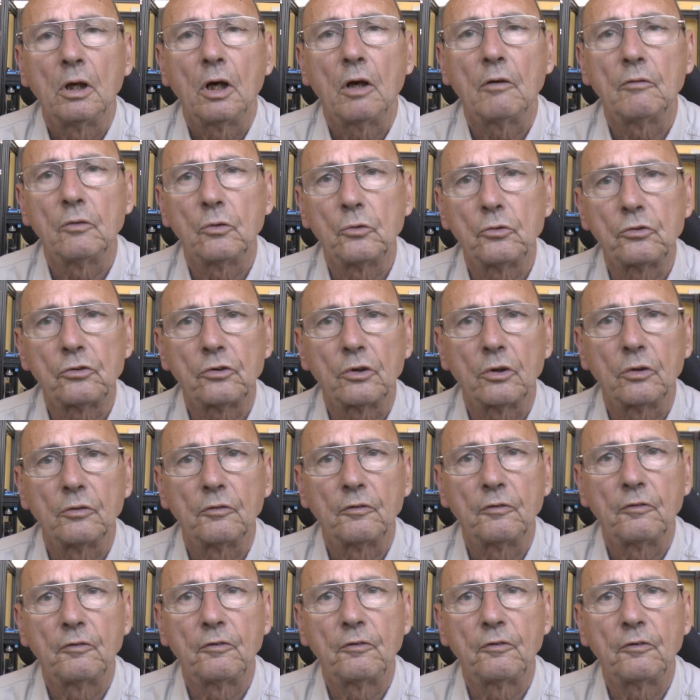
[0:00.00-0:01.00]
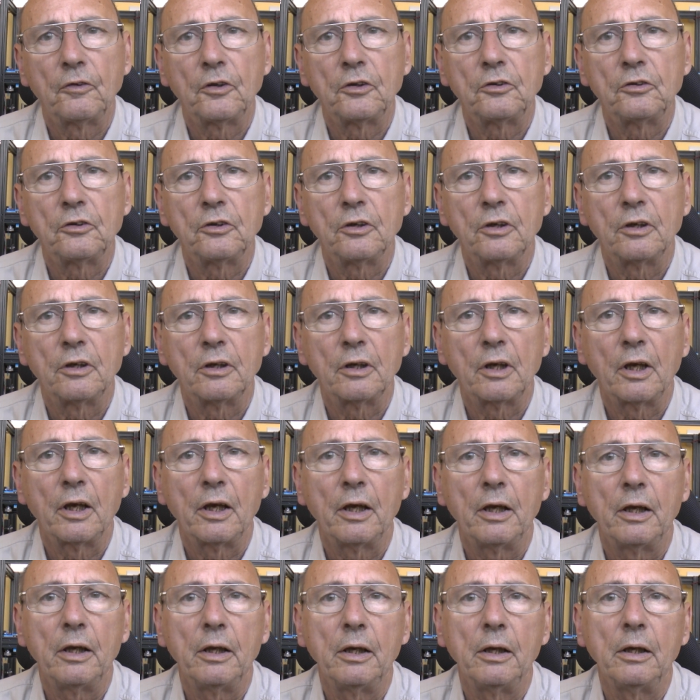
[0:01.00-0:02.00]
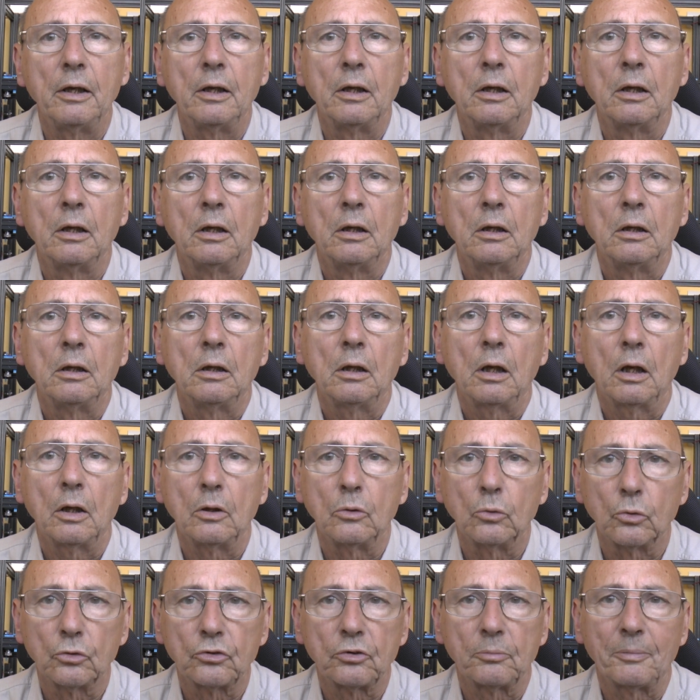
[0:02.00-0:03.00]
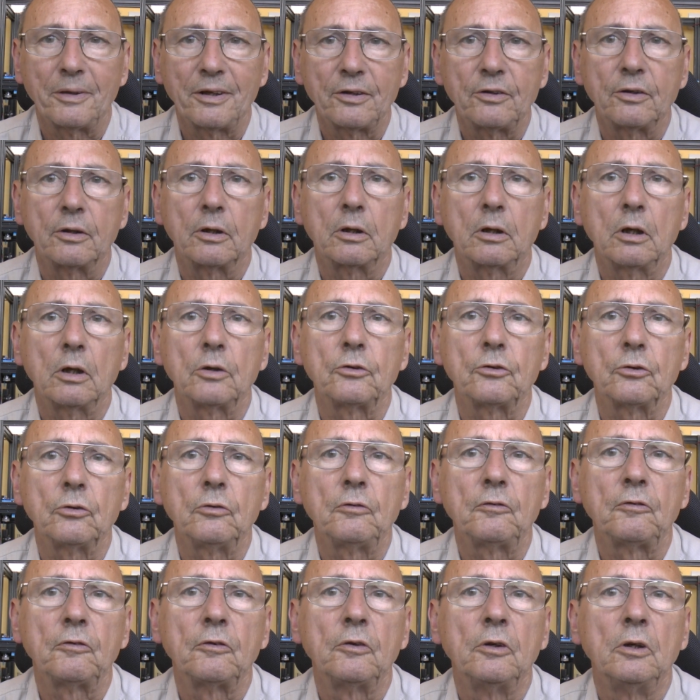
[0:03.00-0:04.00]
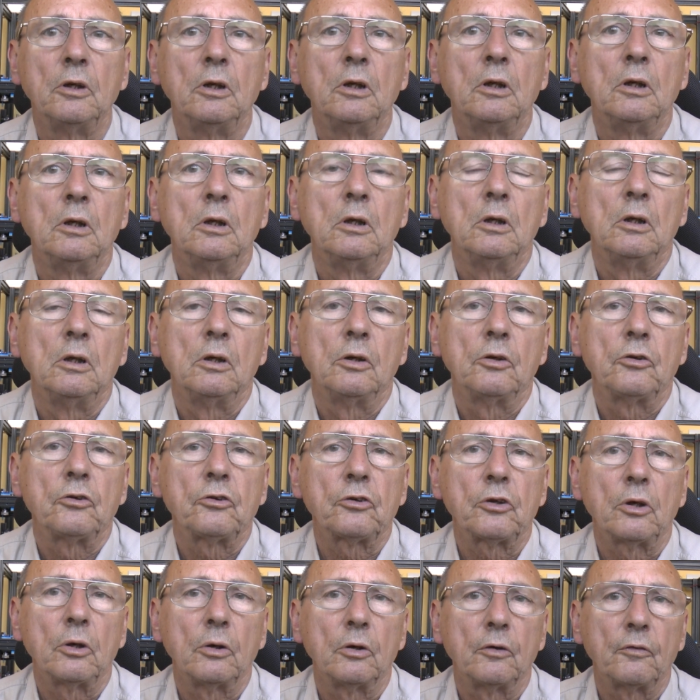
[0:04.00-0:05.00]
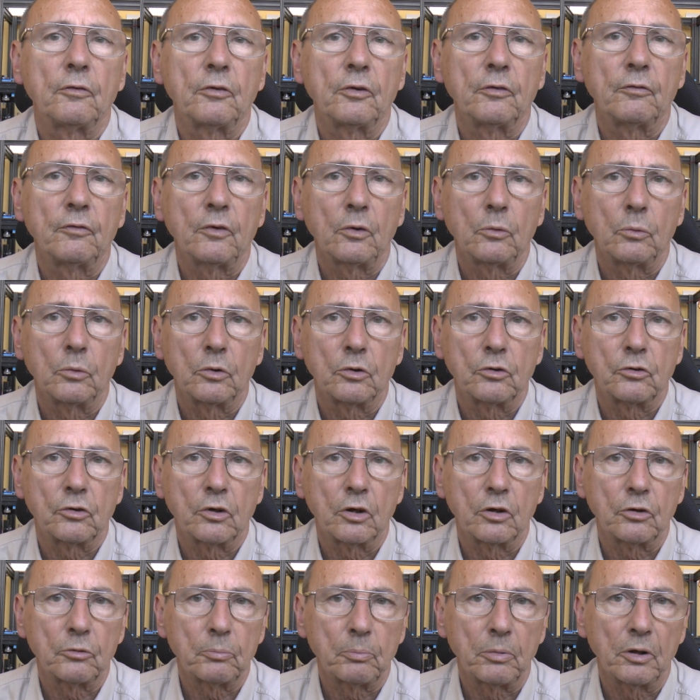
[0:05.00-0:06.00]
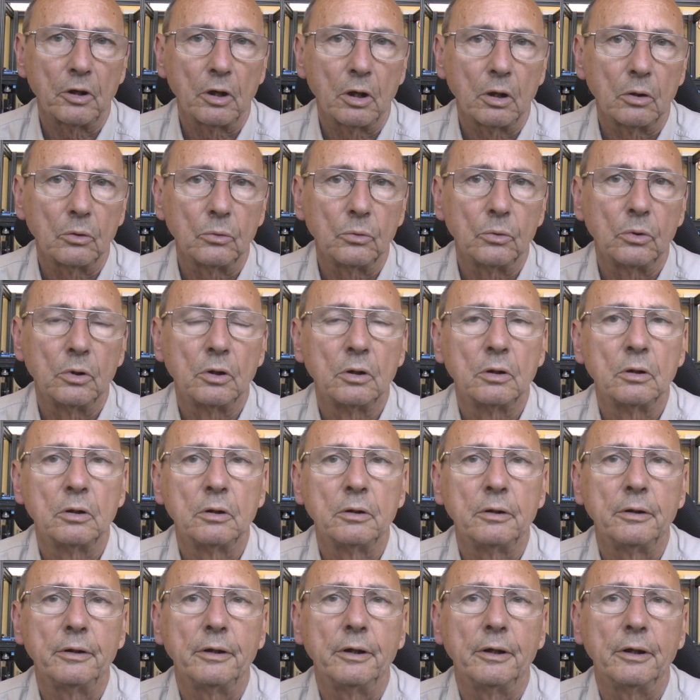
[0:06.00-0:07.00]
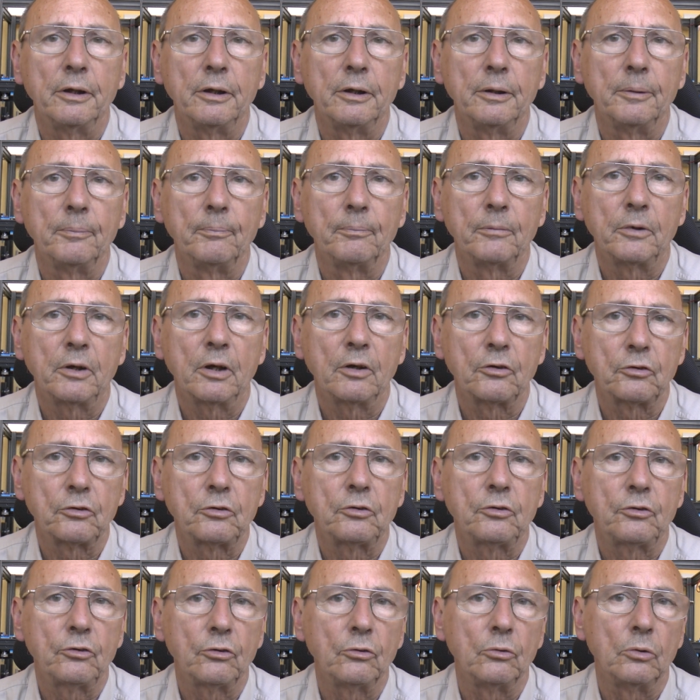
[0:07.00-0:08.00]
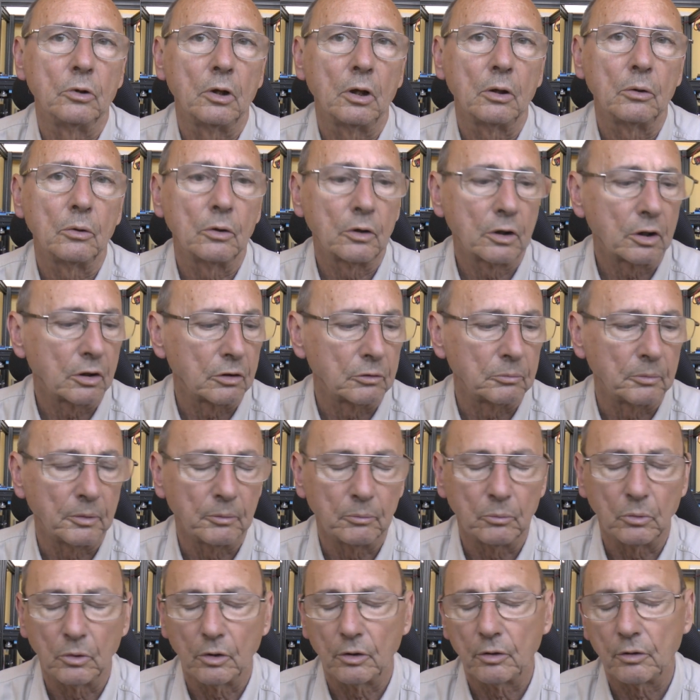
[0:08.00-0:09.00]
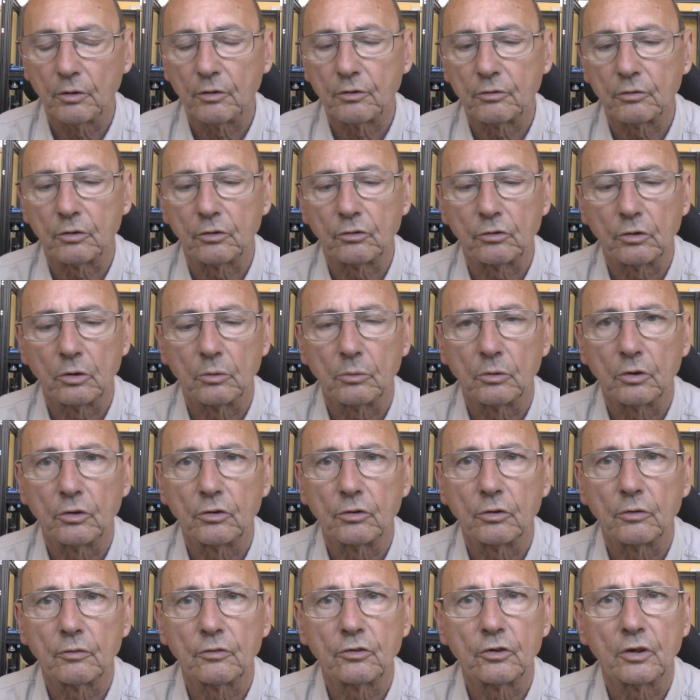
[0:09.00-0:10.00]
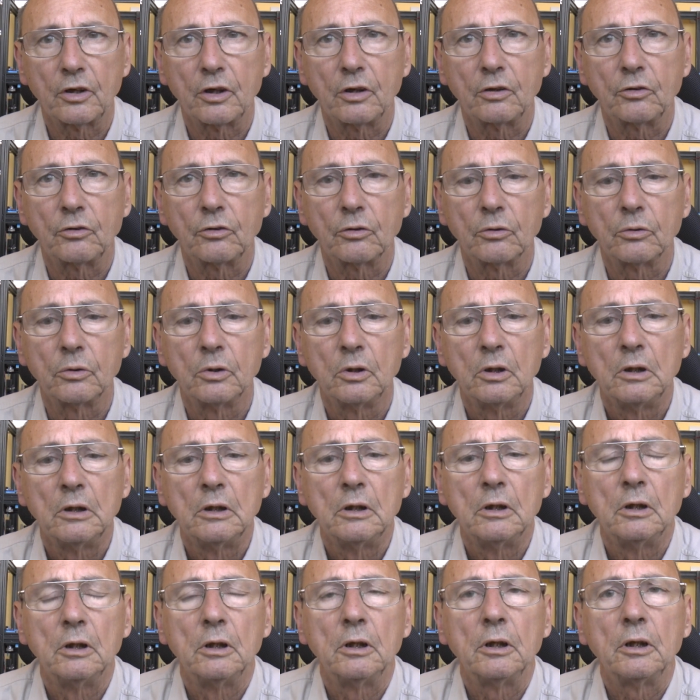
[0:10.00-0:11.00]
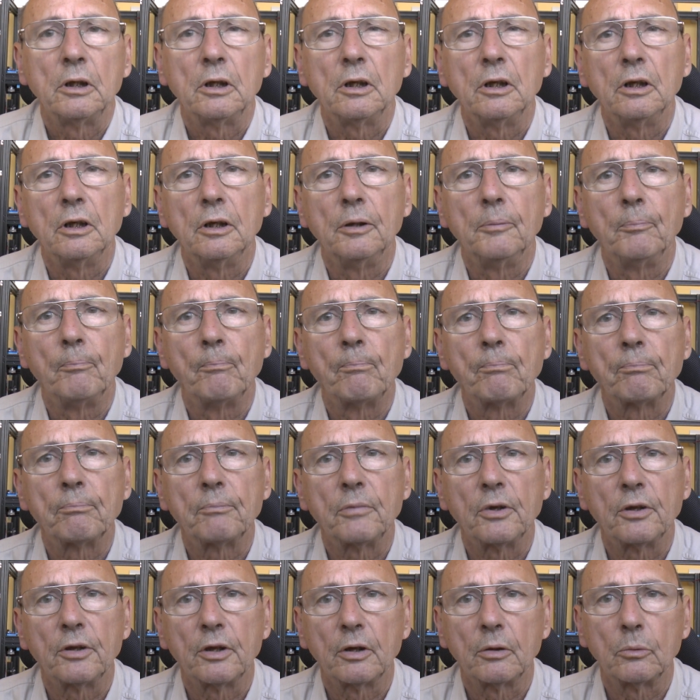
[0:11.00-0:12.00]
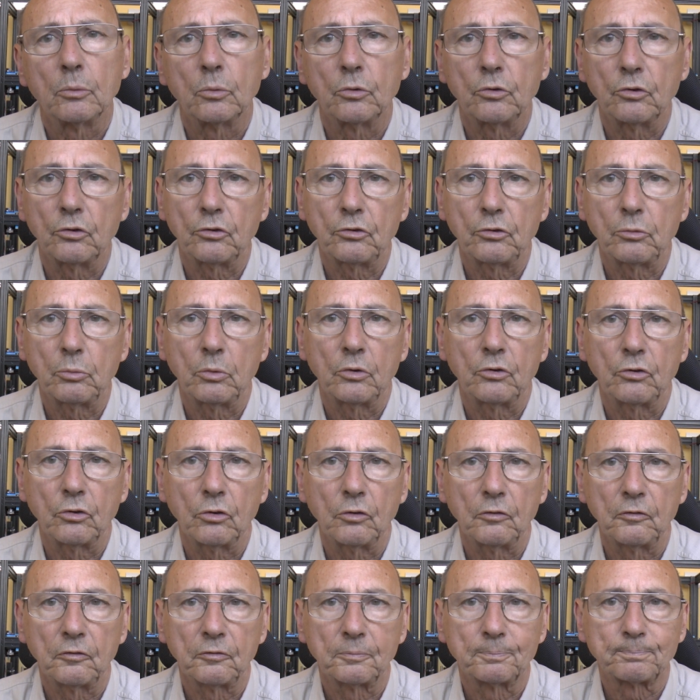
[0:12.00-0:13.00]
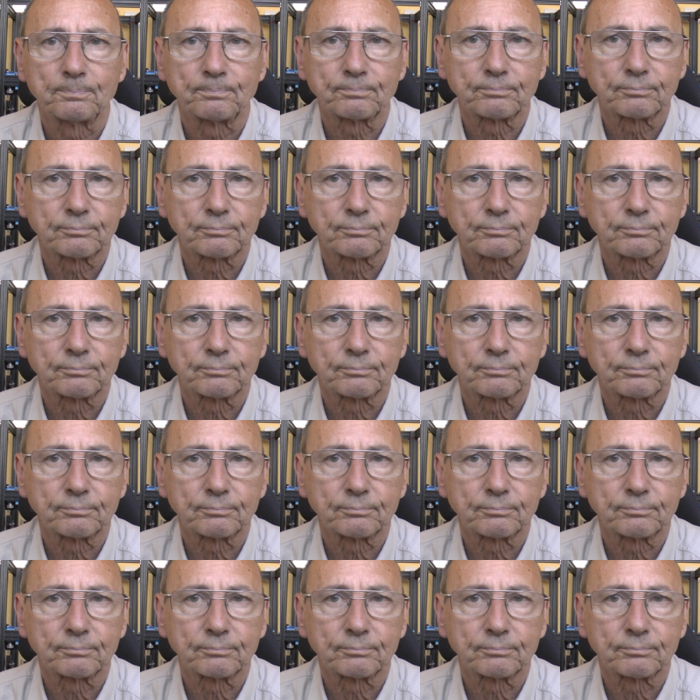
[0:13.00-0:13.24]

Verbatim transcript: I've also fitted a an automatic cutoff, so if the voltage gets below, um, gets too low, I can't remember what the threshold is I've set it to, um, but they will just switch off.